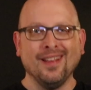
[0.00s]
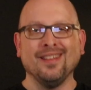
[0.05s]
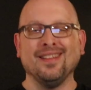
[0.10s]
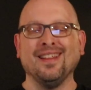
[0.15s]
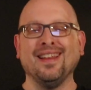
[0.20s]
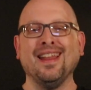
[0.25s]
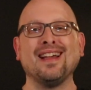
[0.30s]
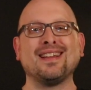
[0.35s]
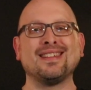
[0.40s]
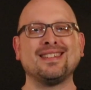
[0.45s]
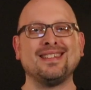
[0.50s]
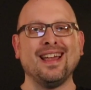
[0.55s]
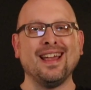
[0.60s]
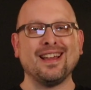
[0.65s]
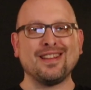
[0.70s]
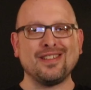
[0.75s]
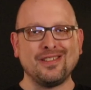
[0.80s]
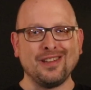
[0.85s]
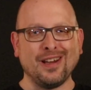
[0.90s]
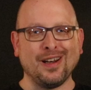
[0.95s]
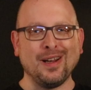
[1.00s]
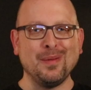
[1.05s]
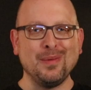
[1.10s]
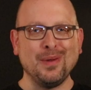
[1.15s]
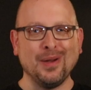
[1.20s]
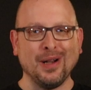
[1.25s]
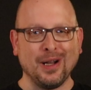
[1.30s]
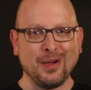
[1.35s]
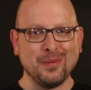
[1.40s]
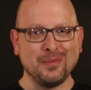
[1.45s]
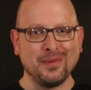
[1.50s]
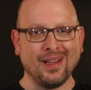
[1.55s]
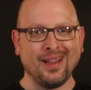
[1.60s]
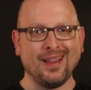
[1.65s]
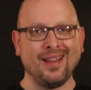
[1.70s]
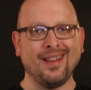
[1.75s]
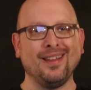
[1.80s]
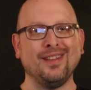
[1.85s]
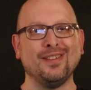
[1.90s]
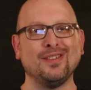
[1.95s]
the next ExJwHelp
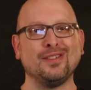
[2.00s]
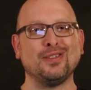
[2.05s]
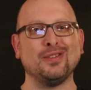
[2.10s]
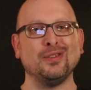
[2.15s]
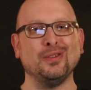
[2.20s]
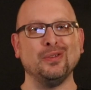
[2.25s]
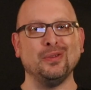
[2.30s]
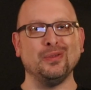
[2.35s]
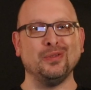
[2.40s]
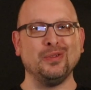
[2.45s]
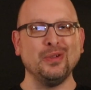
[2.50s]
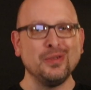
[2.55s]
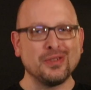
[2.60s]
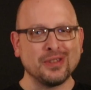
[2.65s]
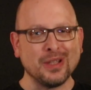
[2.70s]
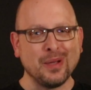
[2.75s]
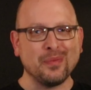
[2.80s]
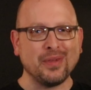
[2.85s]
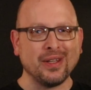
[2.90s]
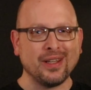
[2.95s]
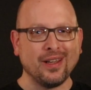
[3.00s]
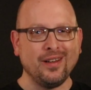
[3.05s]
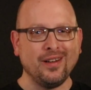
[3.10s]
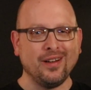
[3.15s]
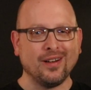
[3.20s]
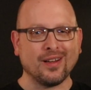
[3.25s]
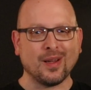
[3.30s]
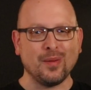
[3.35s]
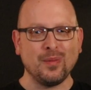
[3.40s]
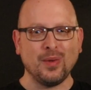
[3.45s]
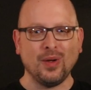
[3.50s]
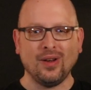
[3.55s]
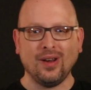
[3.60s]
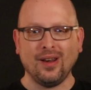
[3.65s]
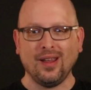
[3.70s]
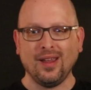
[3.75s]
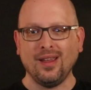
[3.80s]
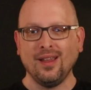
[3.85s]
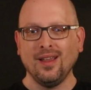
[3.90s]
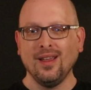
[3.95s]
Day, to do something in your
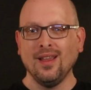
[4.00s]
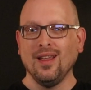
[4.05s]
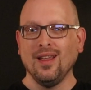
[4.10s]
community.